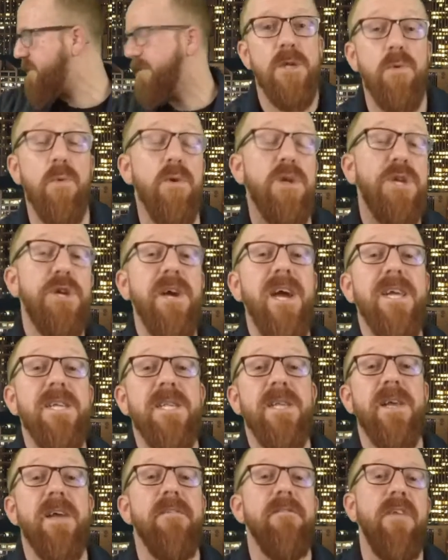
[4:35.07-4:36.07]
So what did you
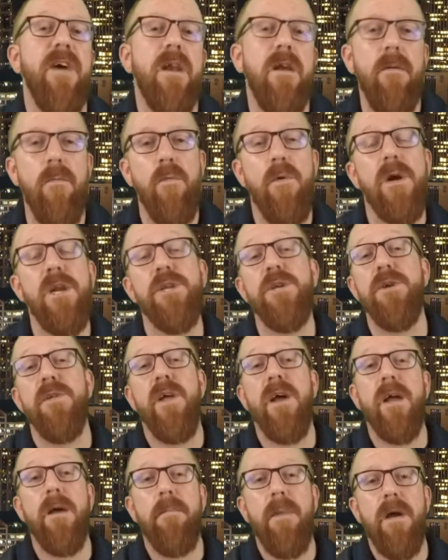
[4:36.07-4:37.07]
guys think of Venom? What did you
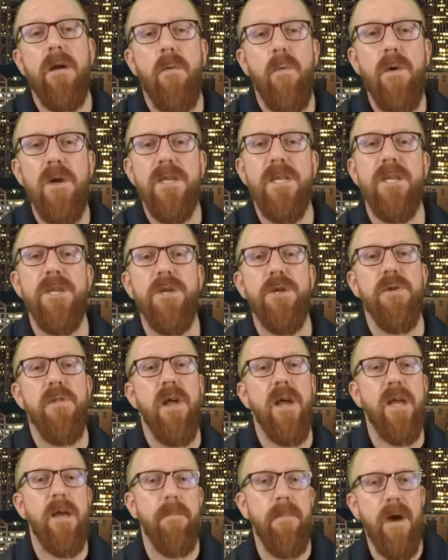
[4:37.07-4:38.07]
like about it? What didn't you
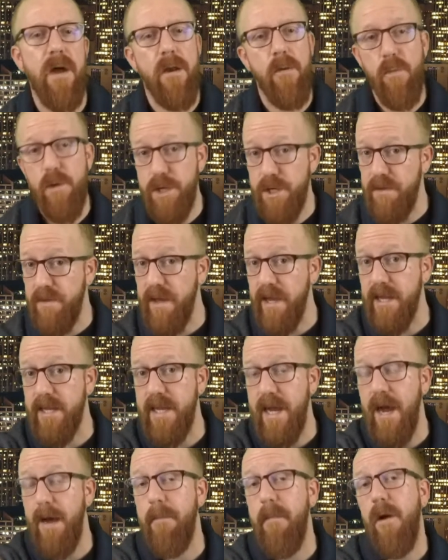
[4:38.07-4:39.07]
like about it? What did you think of
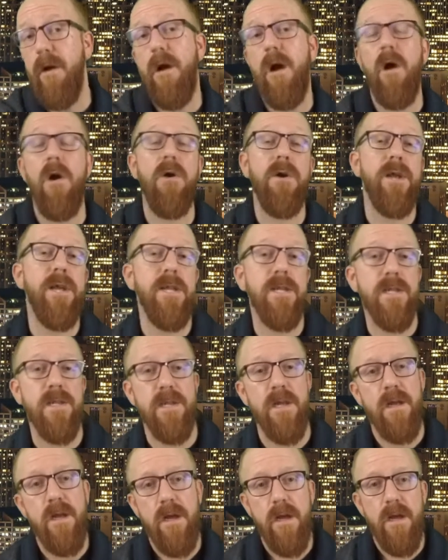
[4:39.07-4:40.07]
Tom
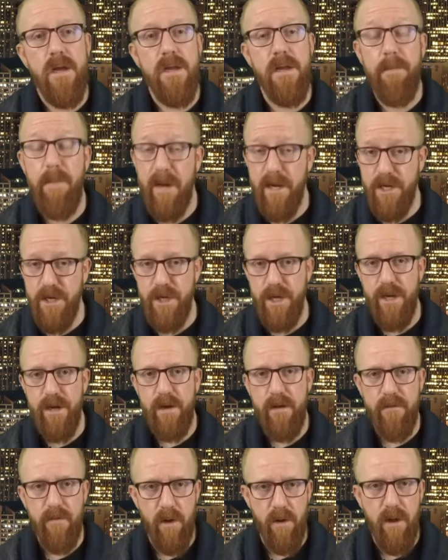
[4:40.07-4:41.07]
Hardy's
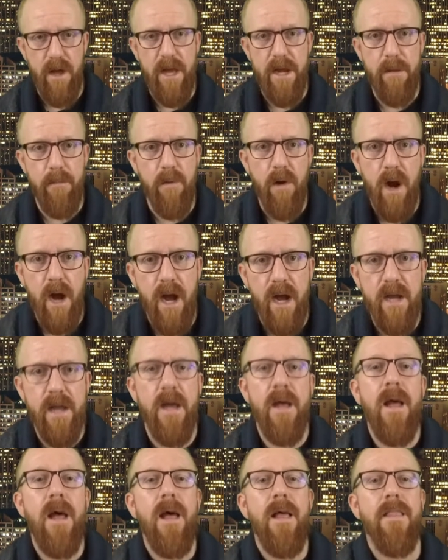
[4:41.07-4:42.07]
depiction of old Eddie Brock?
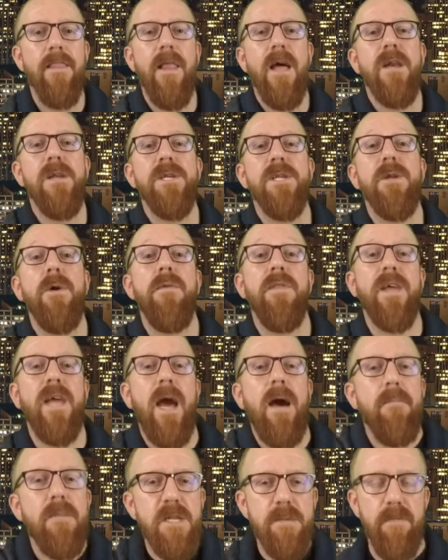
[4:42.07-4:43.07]
Let us know in the
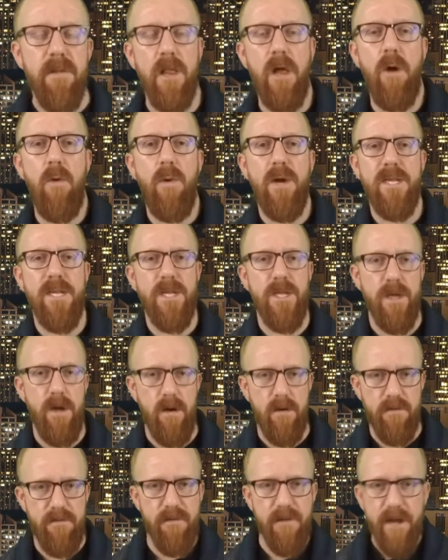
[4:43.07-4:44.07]
comments below, and
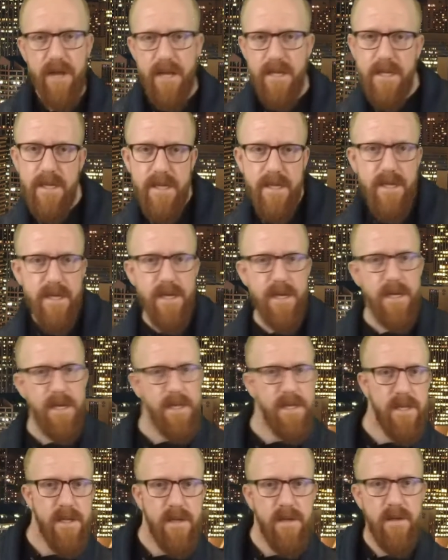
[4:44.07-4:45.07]
don't forget to
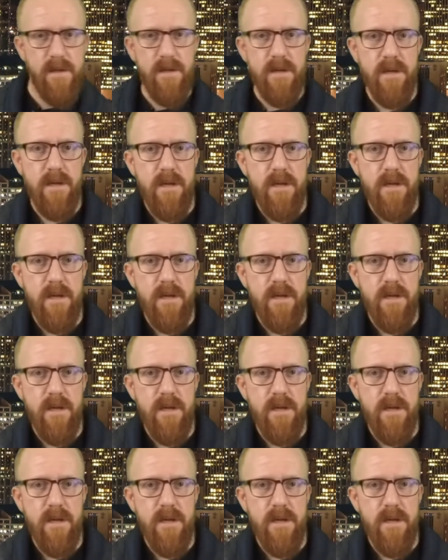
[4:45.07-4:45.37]
hit